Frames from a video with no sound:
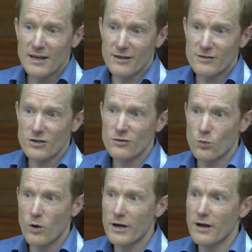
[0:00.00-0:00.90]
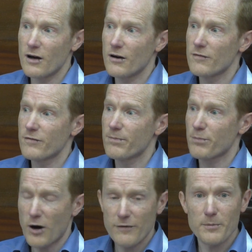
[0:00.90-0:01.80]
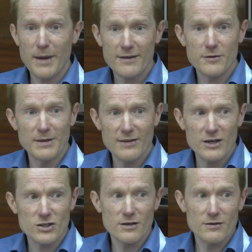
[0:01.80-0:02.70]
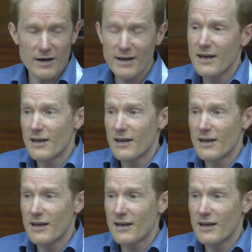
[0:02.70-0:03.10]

is just one of profit maximization, right?